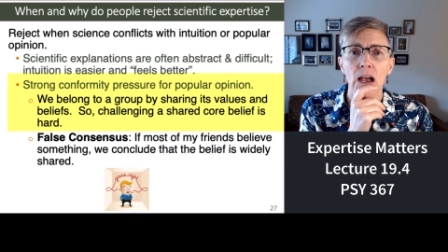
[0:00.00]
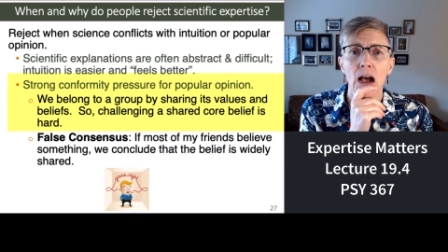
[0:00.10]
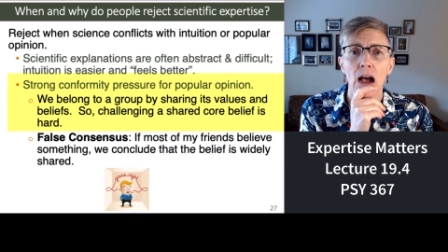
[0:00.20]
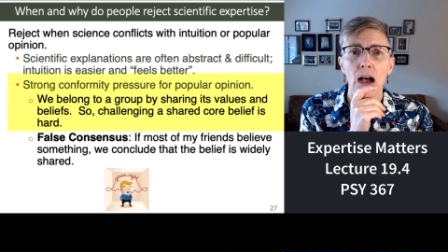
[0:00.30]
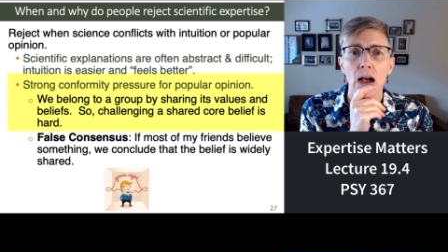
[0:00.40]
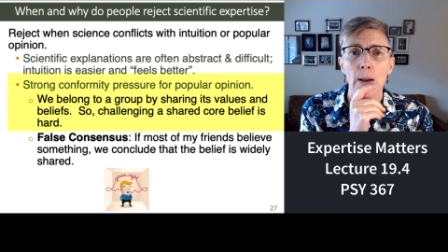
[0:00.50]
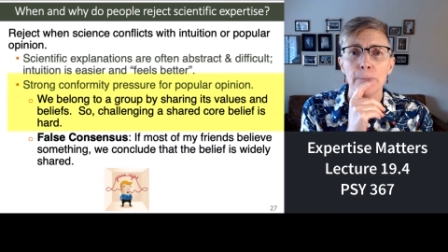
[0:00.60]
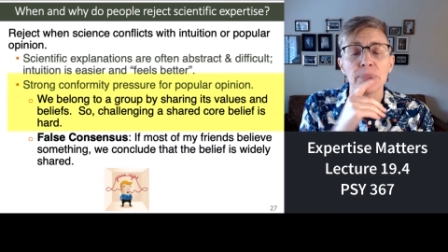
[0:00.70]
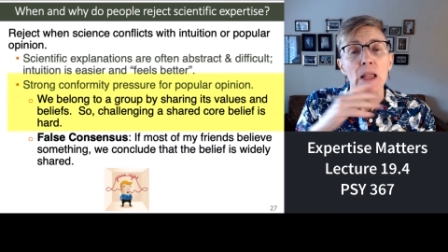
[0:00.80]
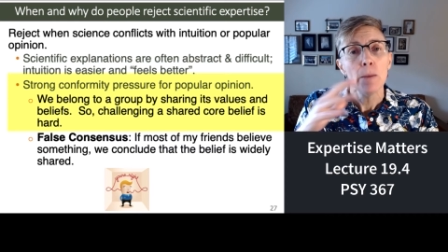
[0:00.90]
Um,
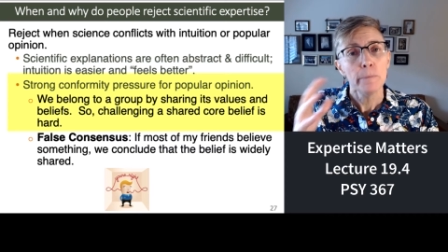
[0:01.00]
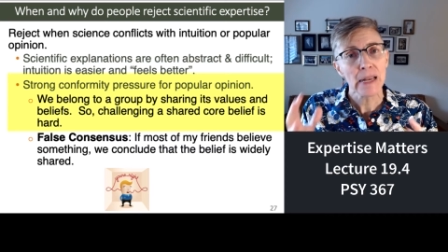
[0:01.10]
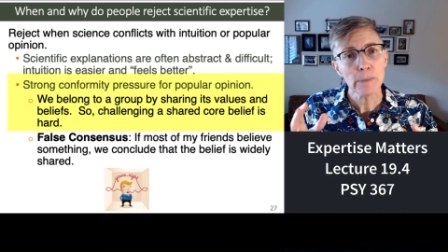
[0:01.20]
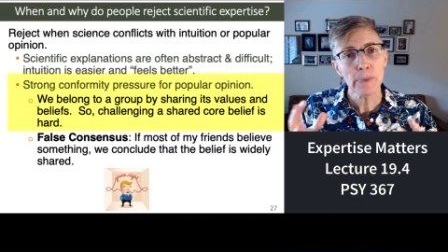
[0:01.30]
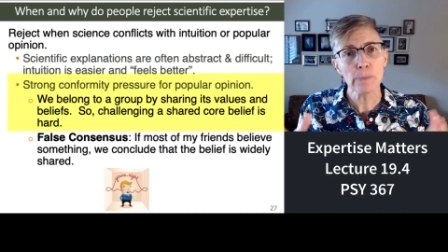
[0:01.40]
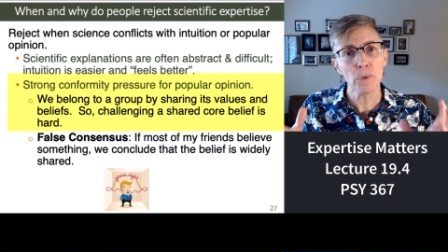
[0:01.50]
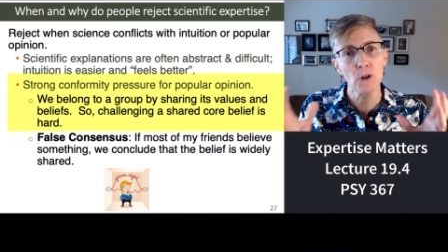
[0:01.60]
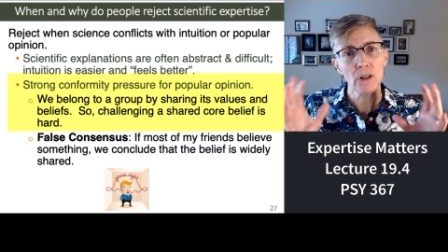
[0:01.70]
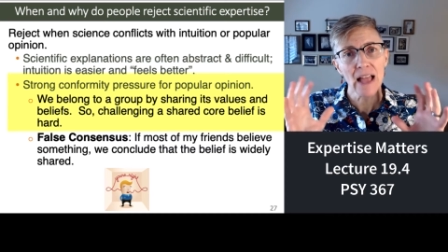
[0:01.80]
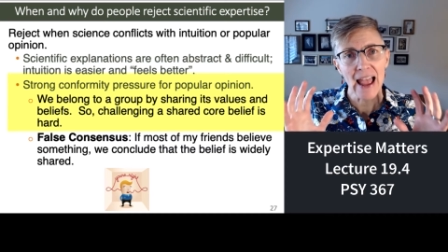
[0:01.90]
many
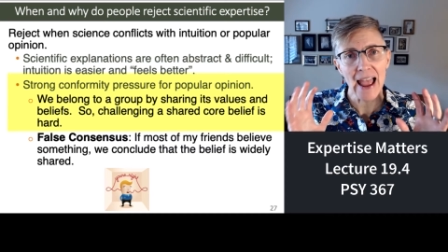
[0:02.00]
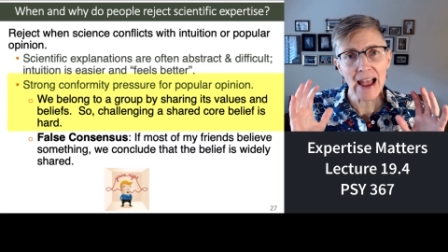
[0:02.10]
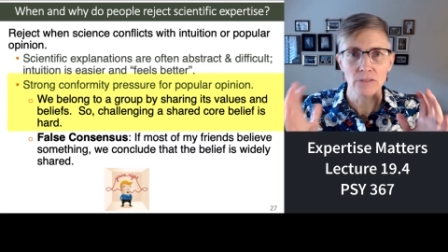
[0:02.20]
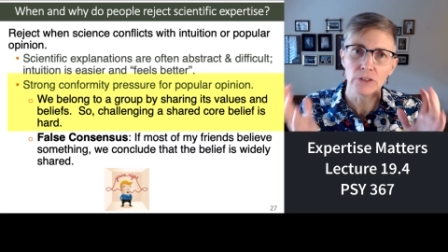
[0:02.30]
people have